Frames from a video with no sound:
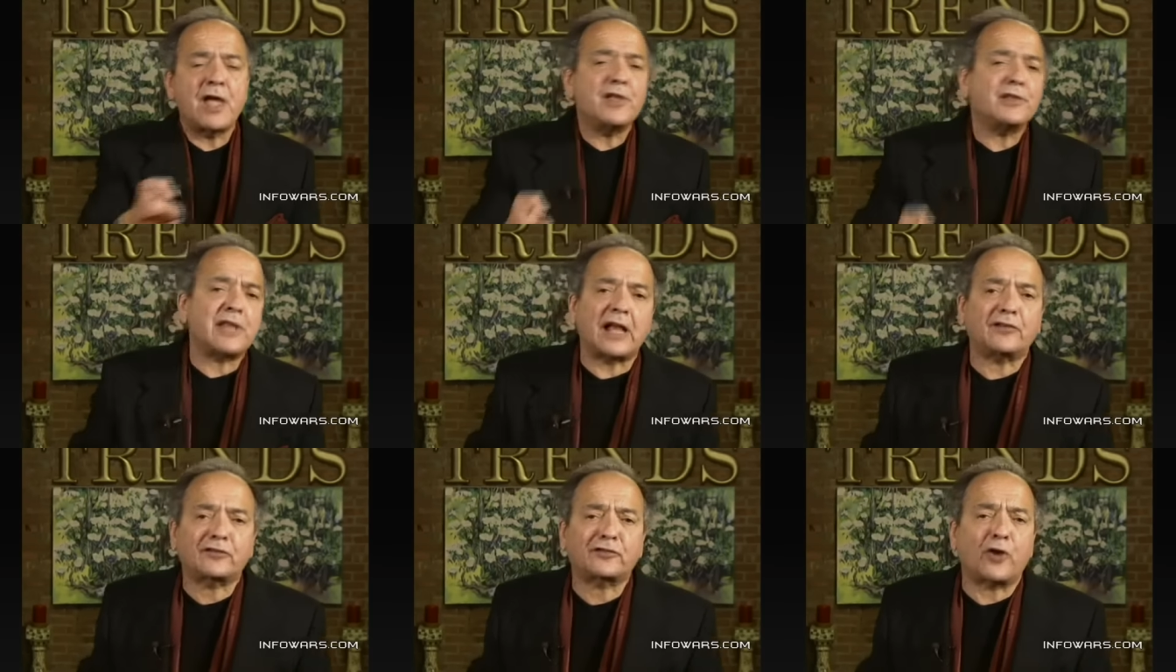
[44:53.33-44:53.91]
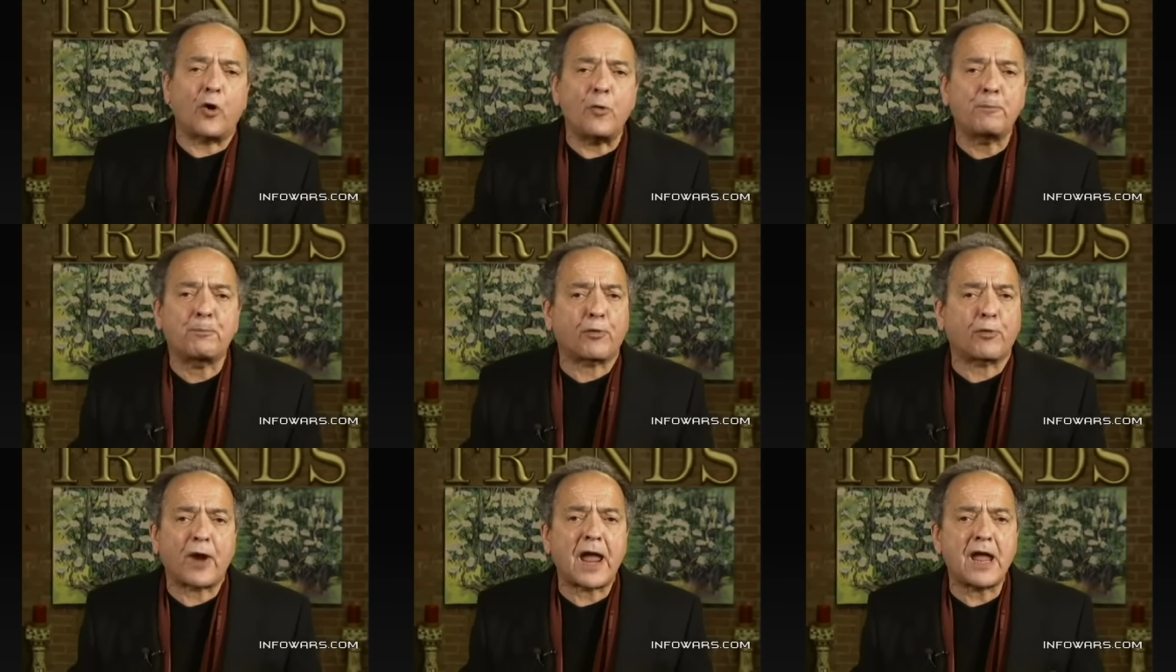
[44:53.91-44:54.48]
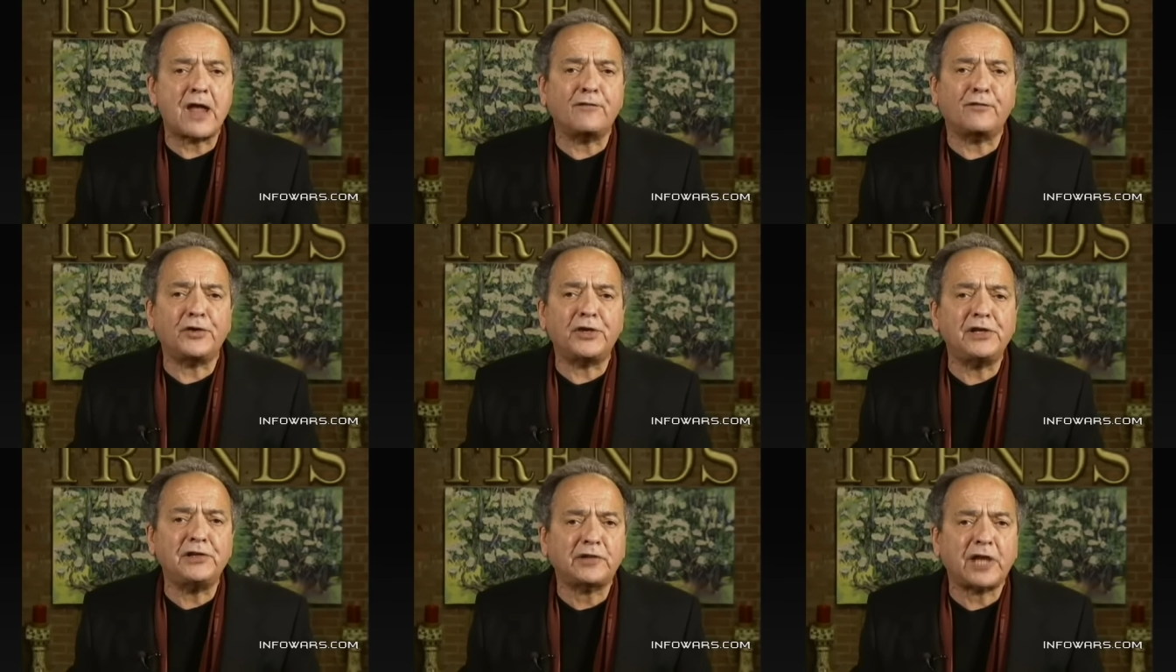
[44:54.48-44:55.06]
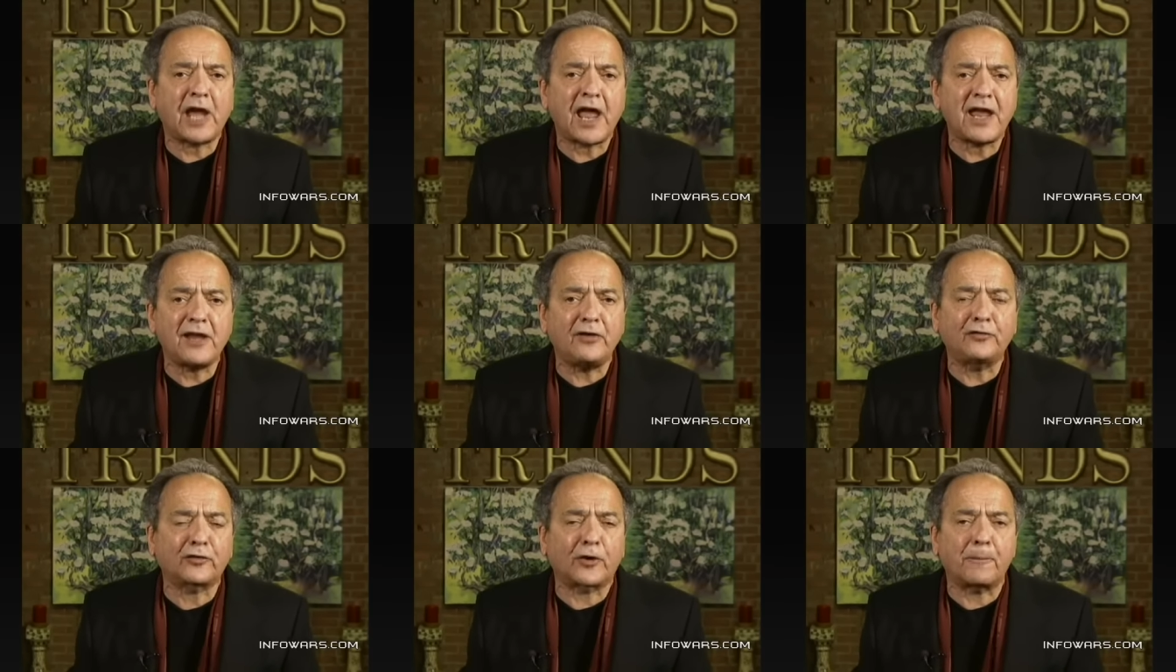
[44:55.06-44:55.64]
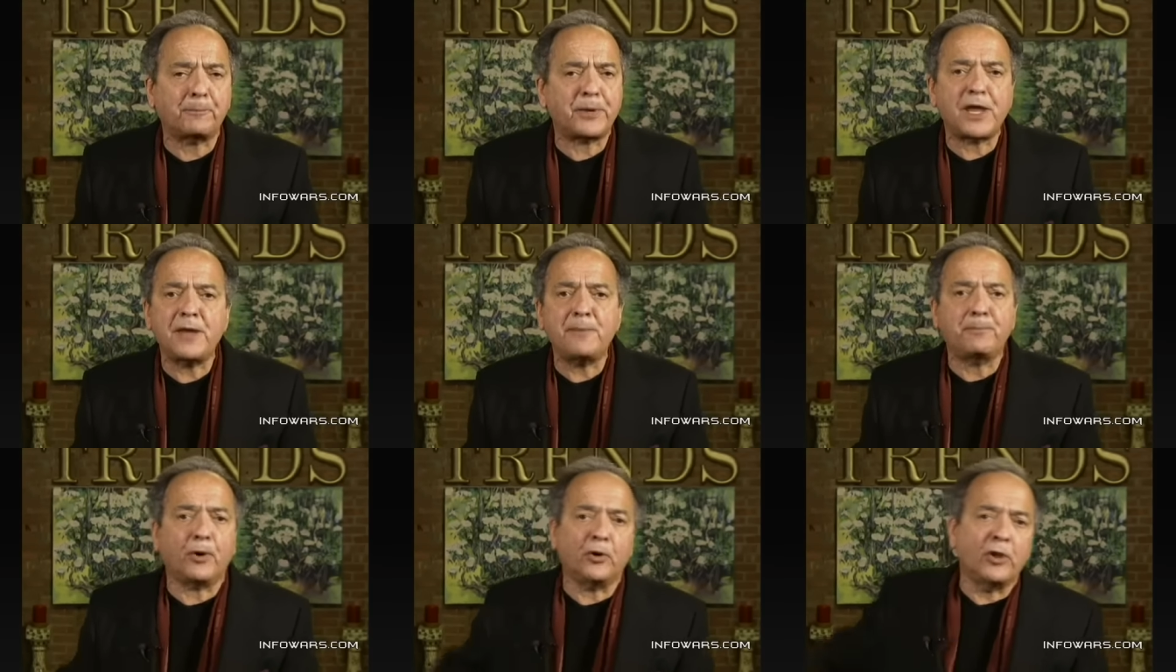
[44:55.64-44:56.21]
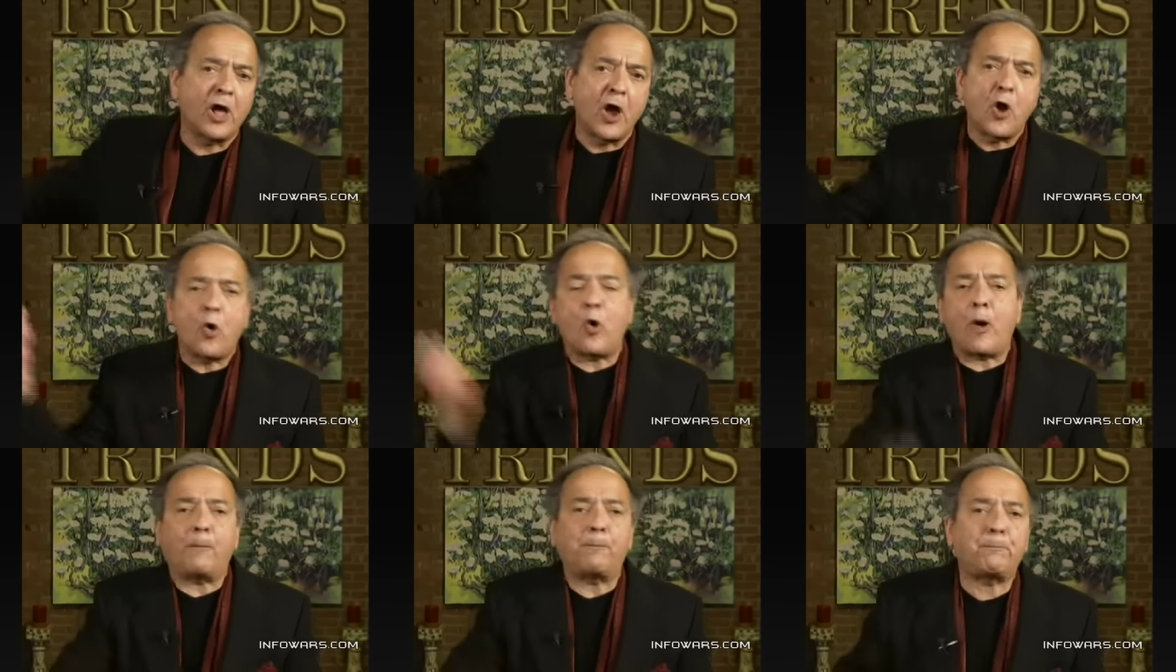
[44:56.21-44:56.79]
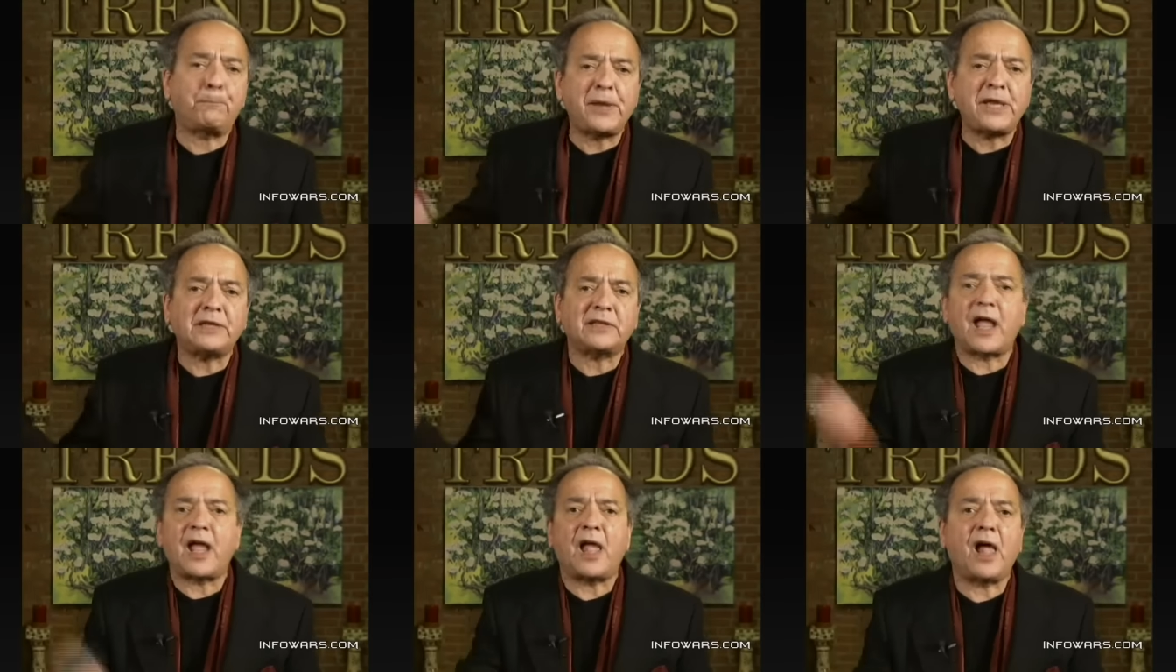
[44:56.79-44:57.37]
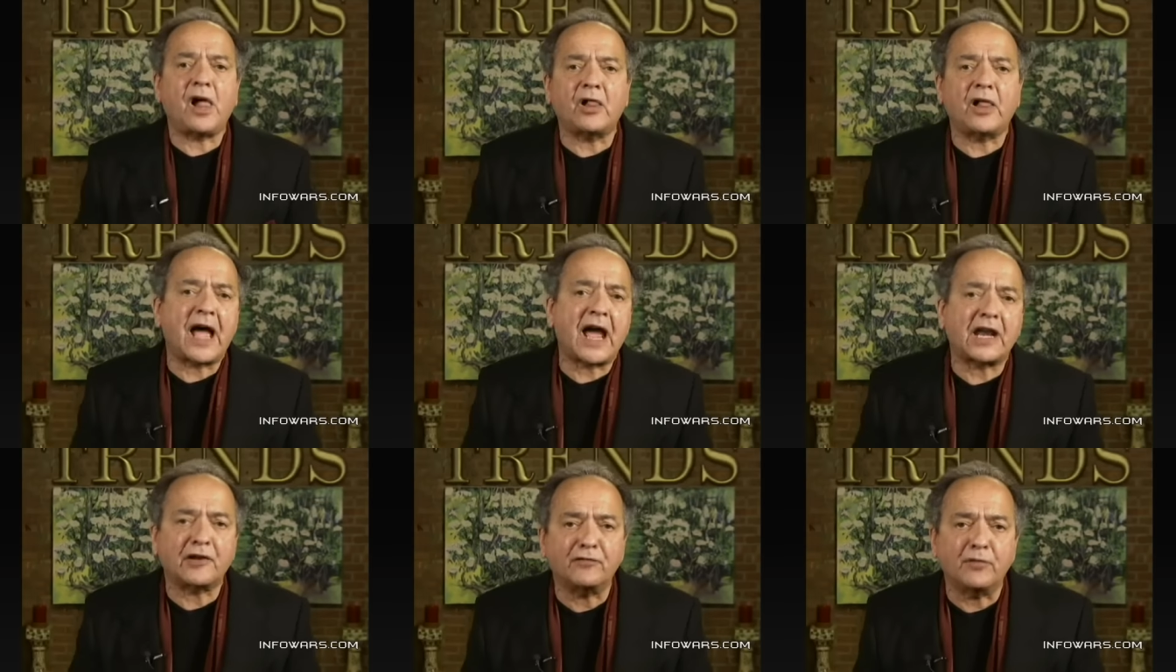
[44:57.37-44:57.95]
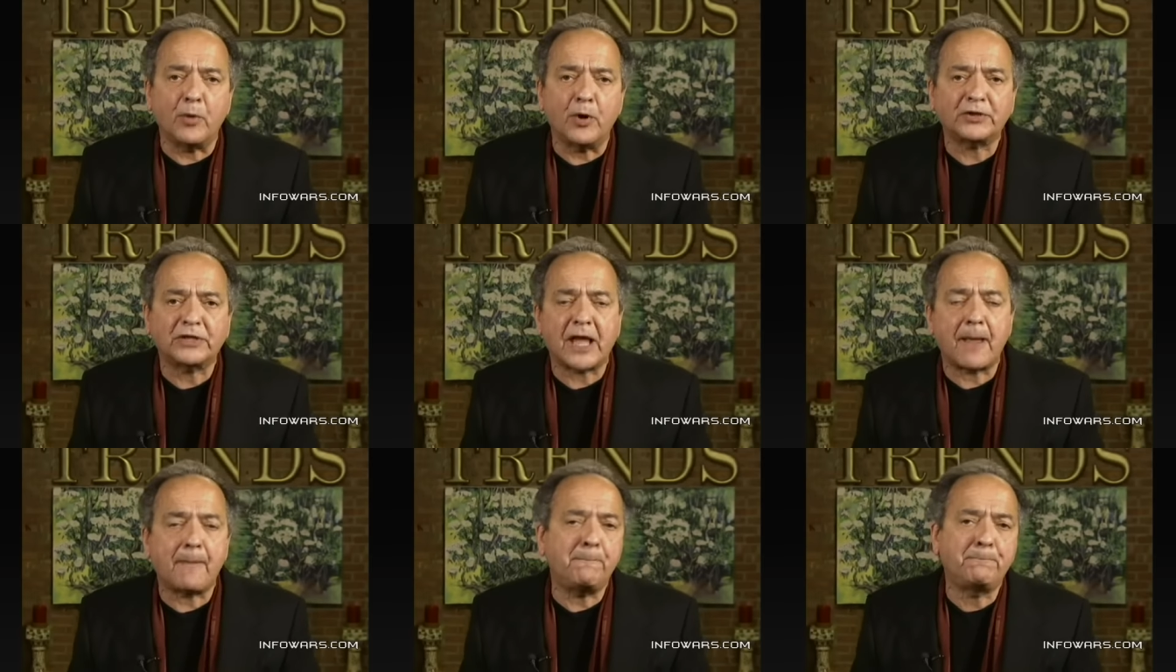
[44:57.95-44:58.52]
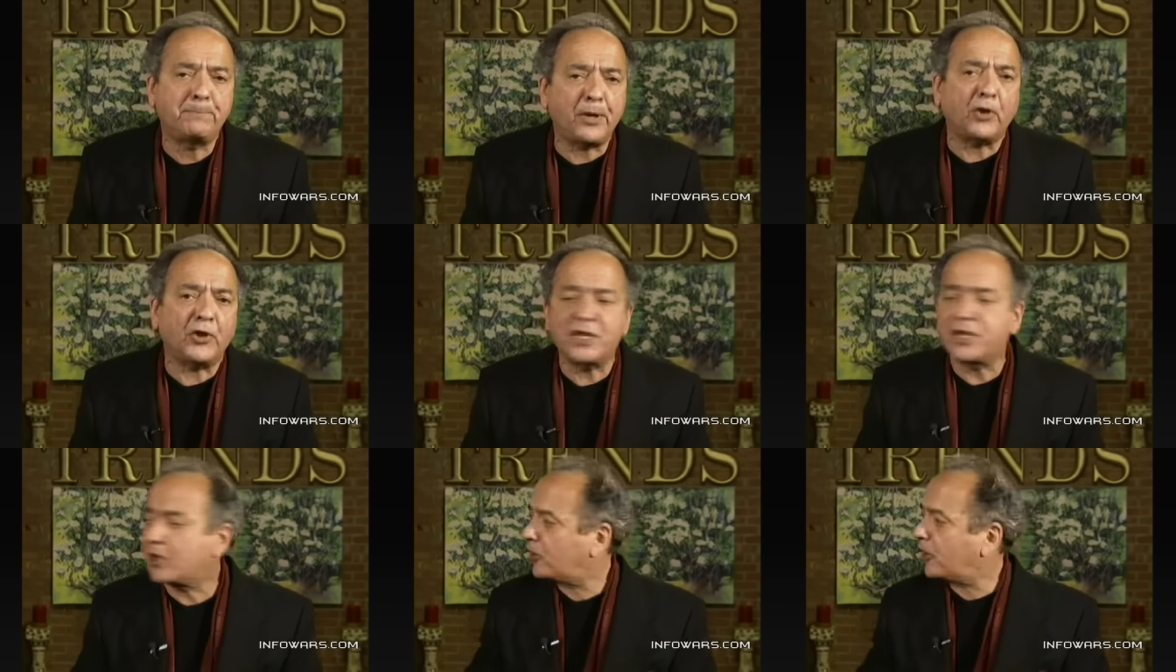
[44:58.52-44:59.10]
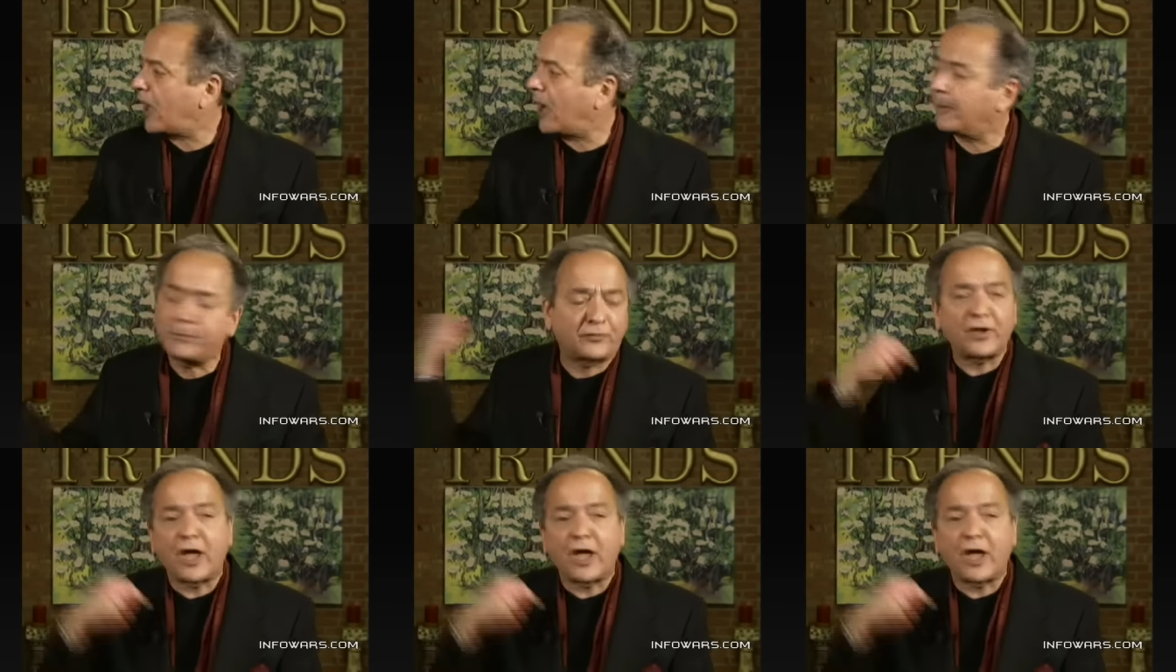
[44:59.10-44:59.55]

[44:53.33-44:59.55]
that so bravely taser people or beat the hell out of them with their billy clubs